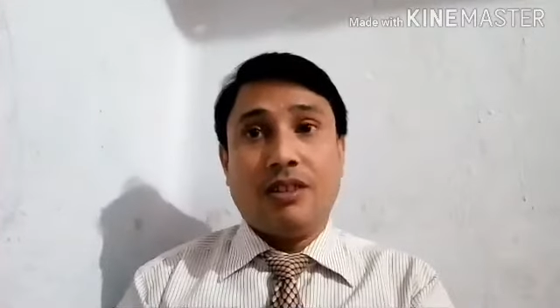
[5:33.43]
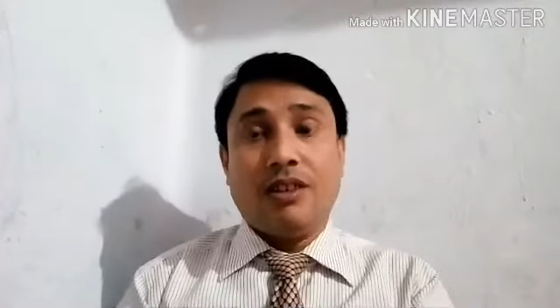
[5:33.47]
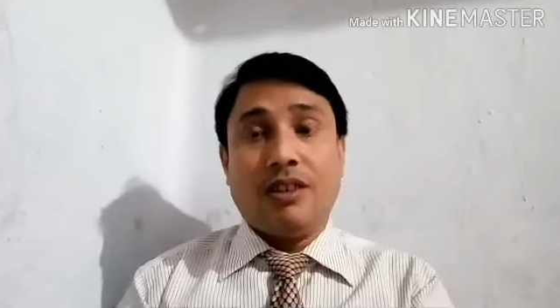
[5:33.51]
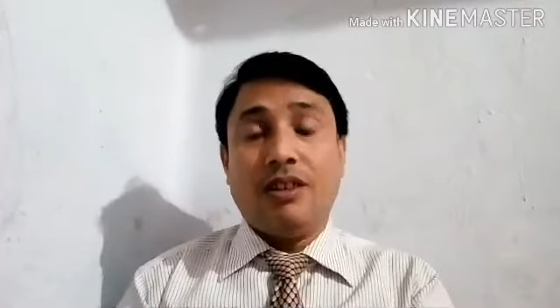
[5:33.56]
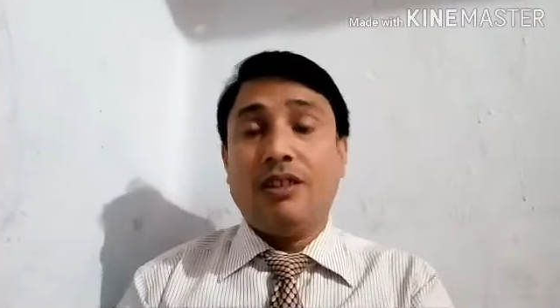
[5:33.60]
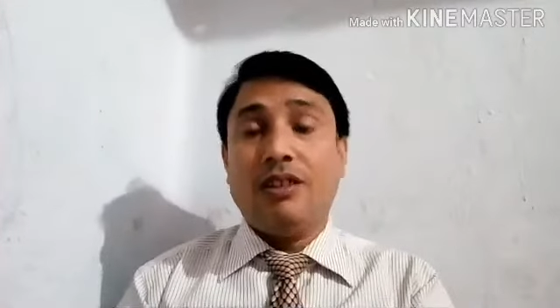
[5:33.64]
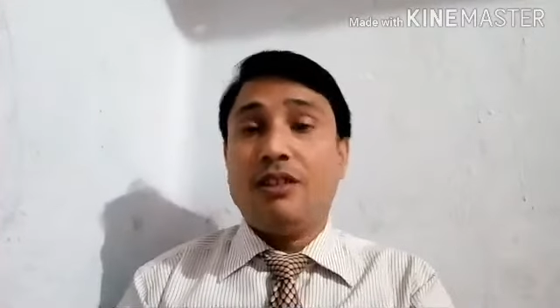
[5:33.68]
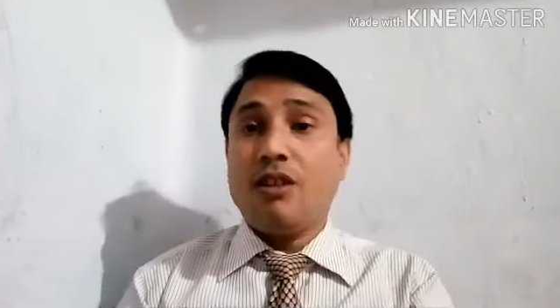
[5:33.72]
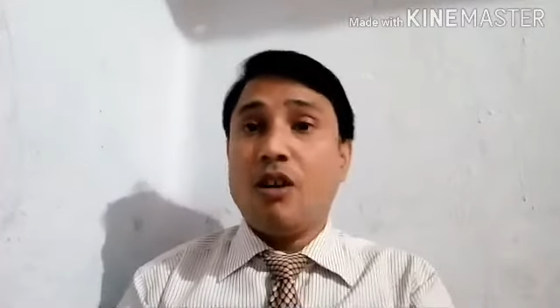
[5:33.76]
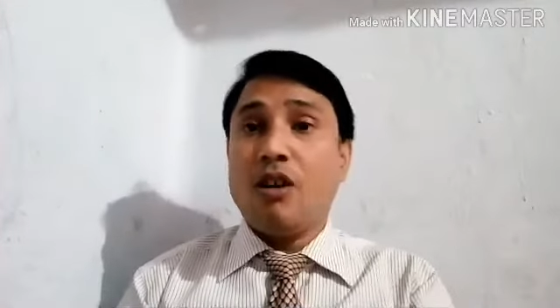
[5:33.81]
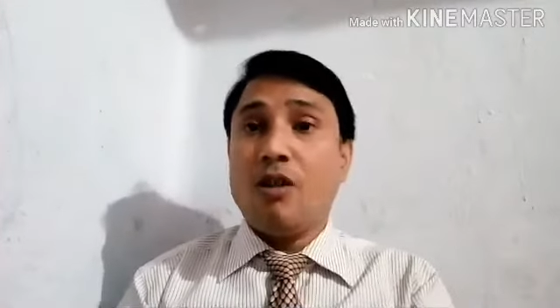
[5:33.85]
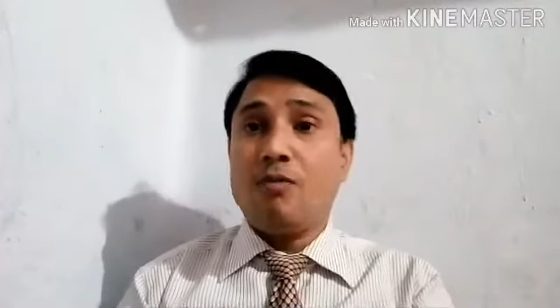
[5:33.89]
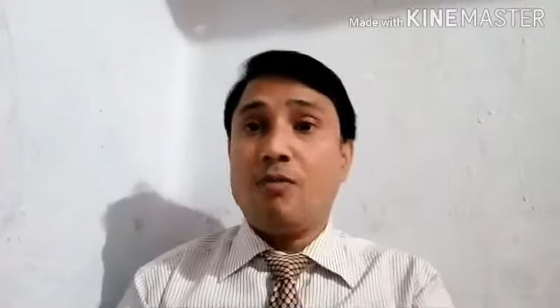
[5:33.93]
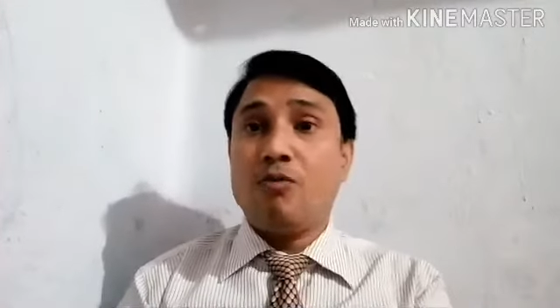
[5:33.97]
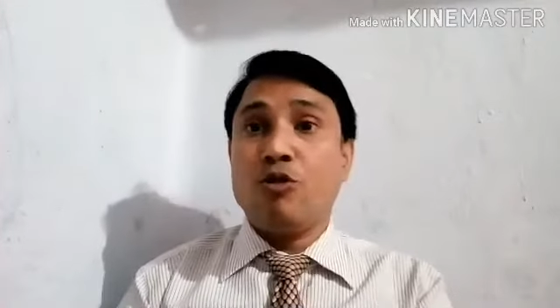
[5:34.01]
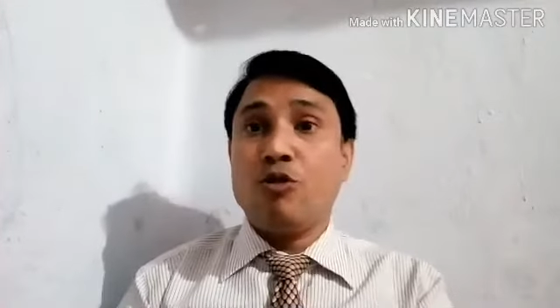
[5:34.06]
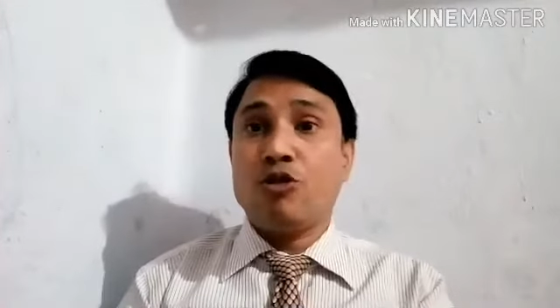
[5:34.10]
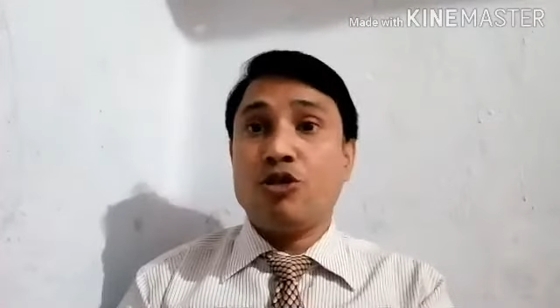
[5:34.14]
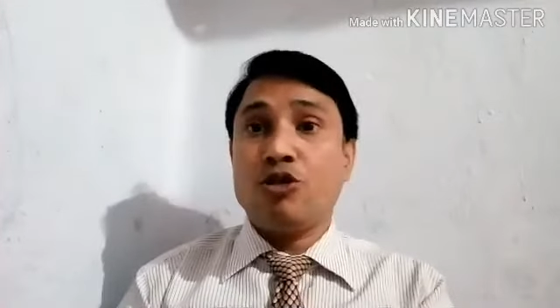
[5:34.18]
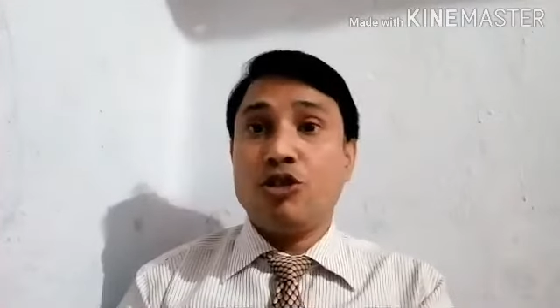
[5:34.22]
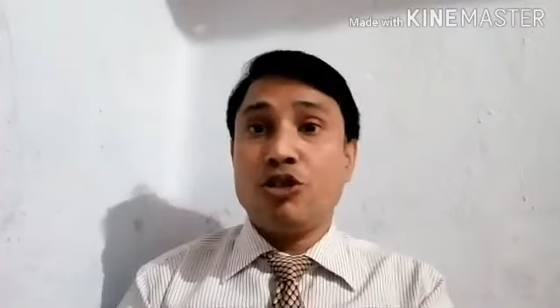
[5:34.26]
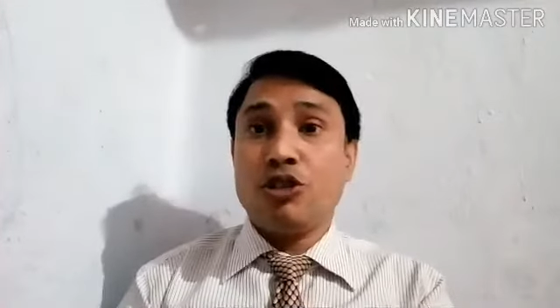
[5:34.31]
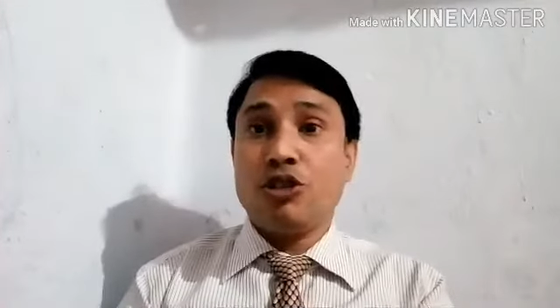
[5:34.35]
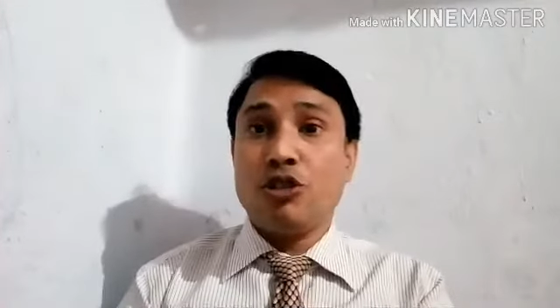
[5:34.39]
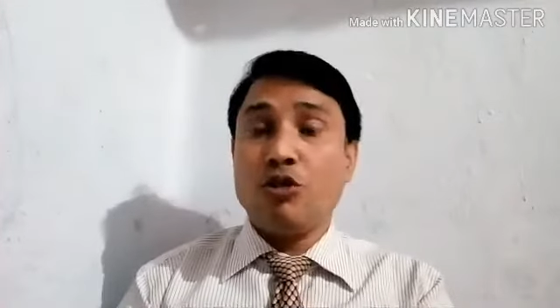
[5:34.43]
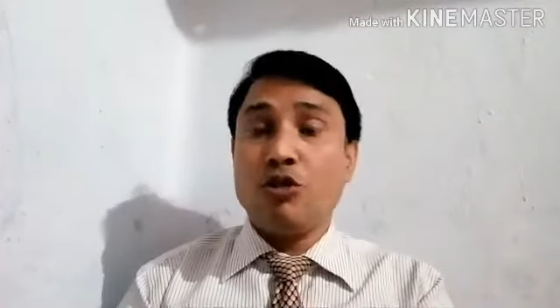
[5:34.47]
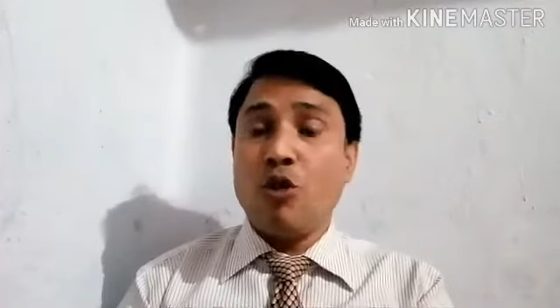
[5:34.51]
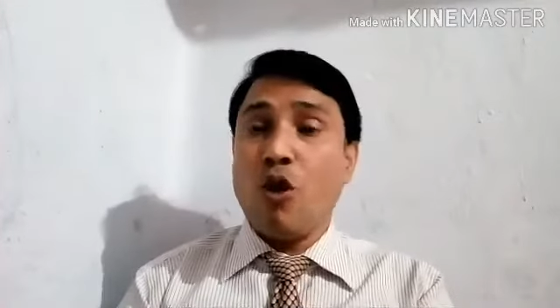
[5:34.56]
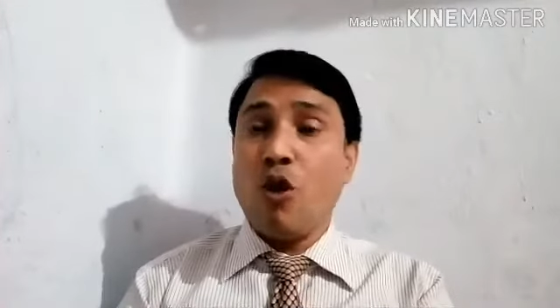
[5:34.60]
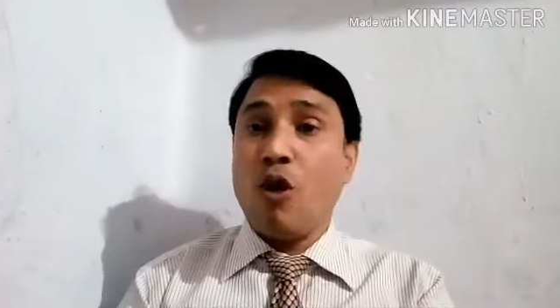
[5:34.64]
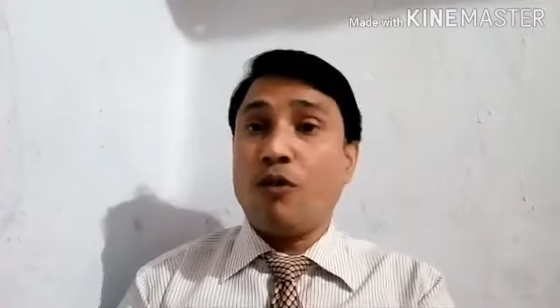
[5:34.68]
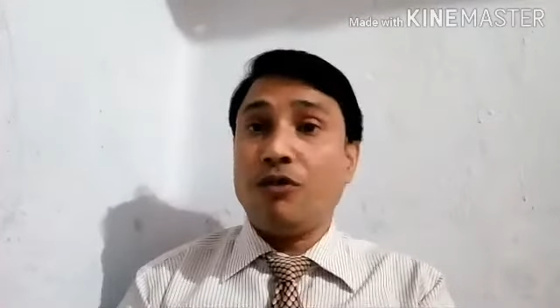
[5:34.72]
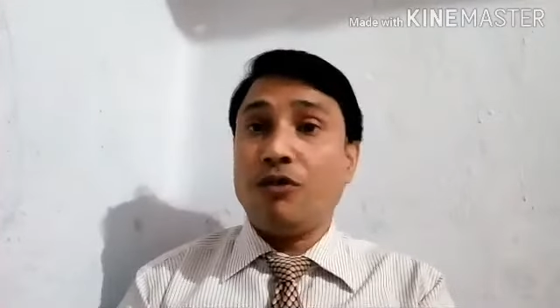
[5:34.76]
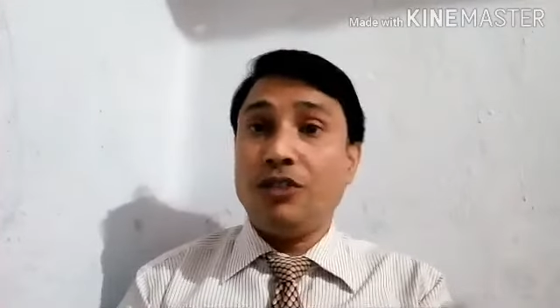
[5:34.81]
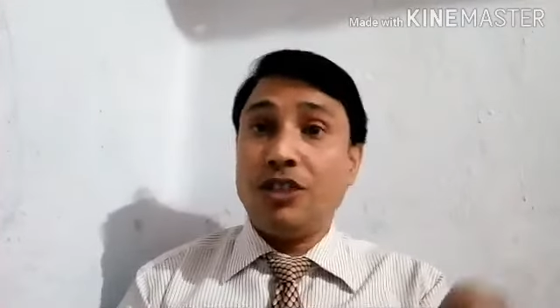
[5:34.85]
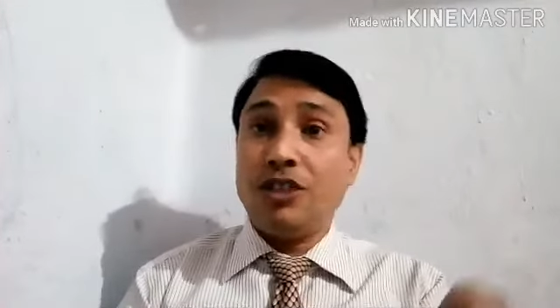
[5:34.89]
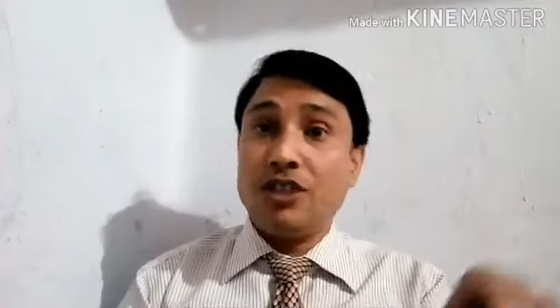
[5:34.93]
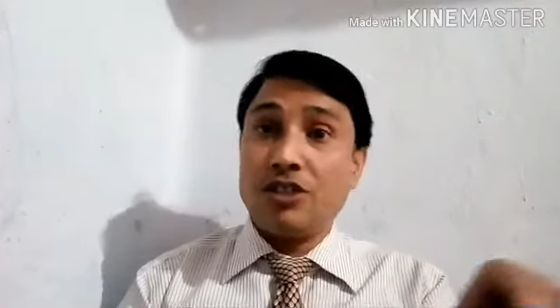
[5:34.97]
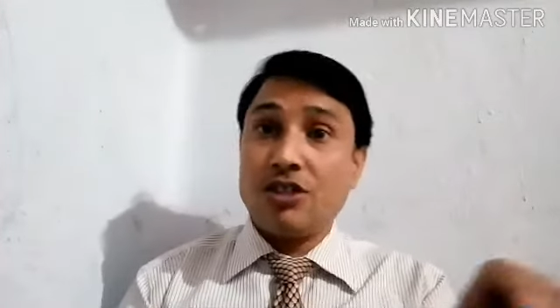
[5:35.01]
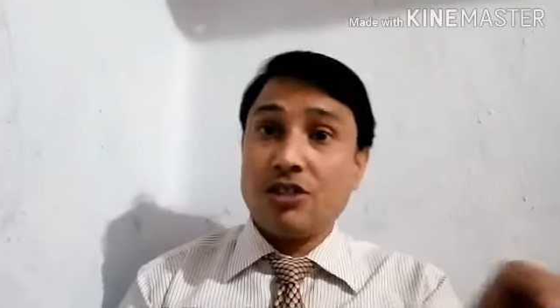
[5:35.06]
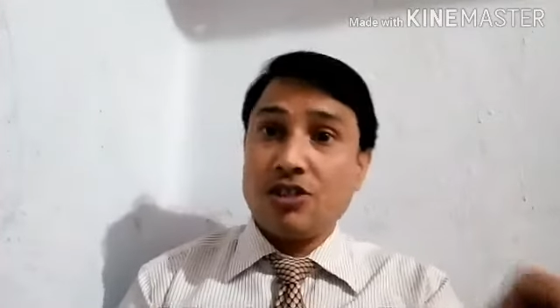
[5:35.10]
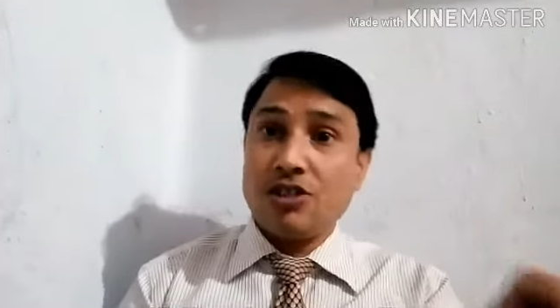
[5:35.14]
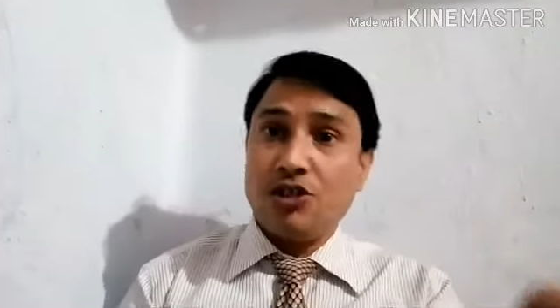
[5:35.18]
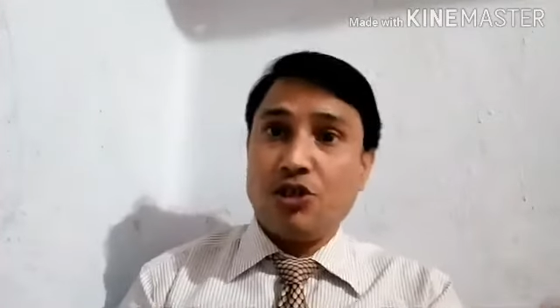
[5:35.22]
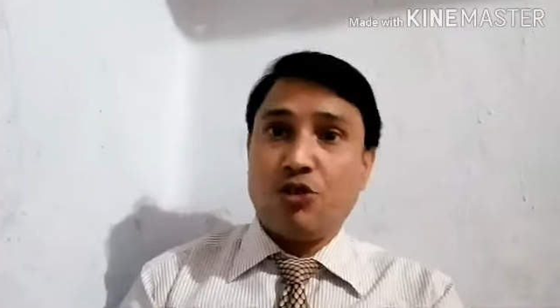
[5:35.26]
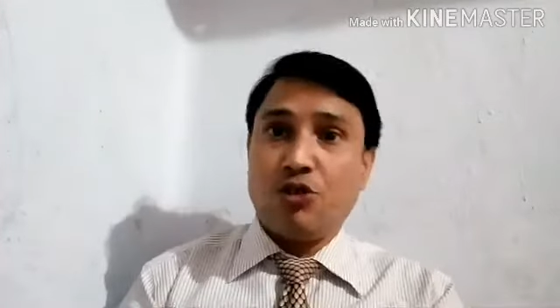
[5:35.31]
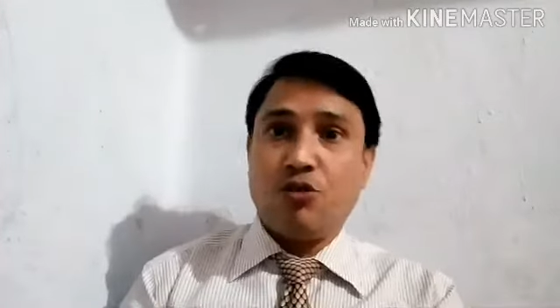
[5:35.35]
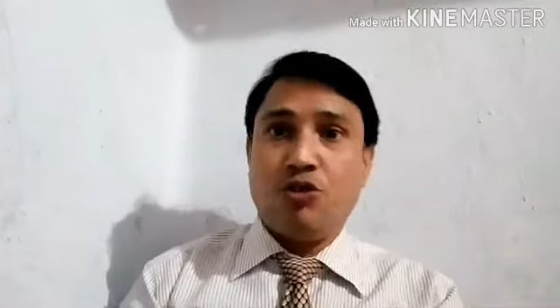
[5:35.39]
in opposition of this
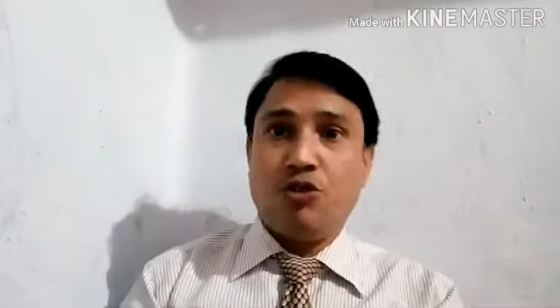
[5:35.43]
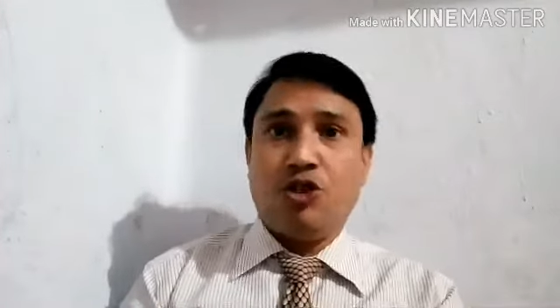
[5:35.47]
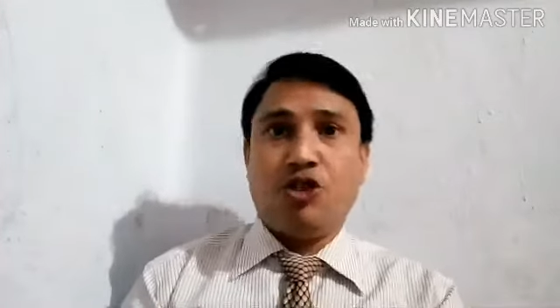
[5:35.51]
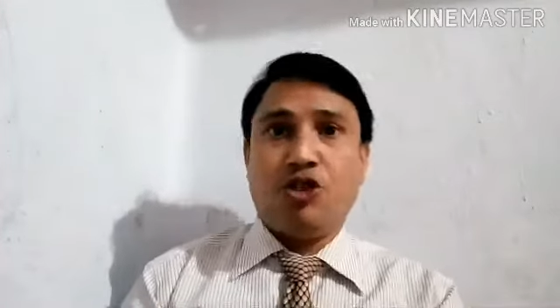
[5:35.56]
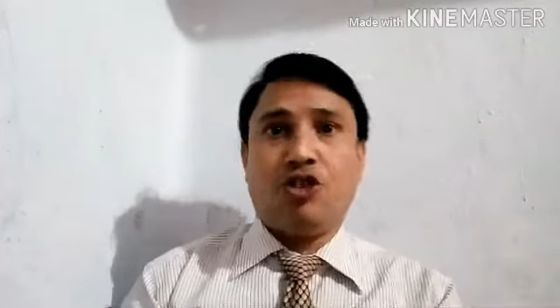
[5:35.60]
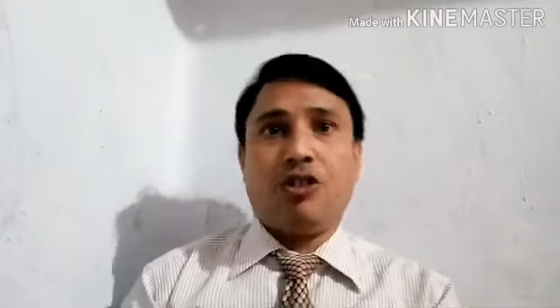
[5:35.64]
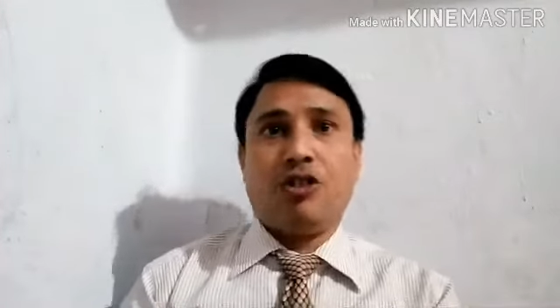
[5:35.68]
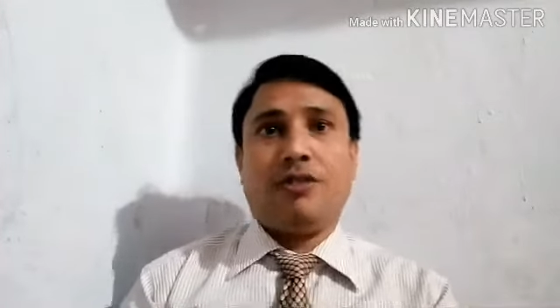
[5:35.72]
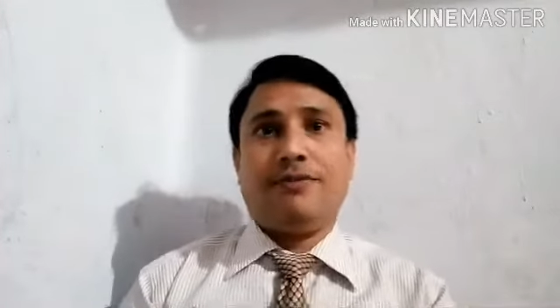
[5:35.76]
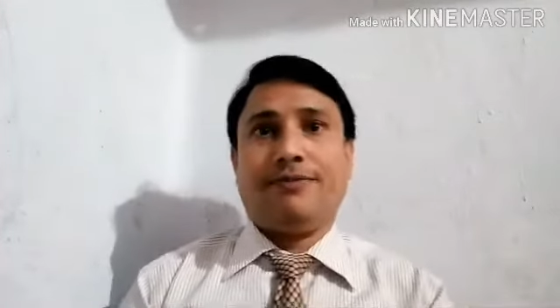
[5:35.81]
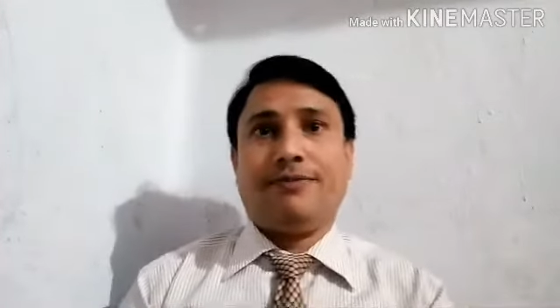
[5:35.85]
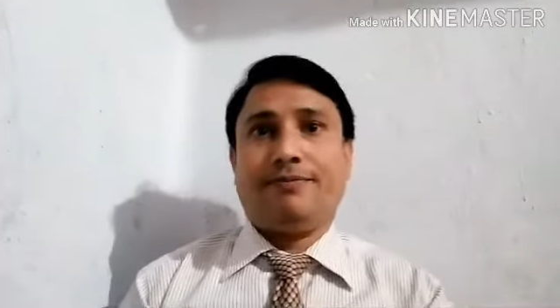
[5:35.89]
situation.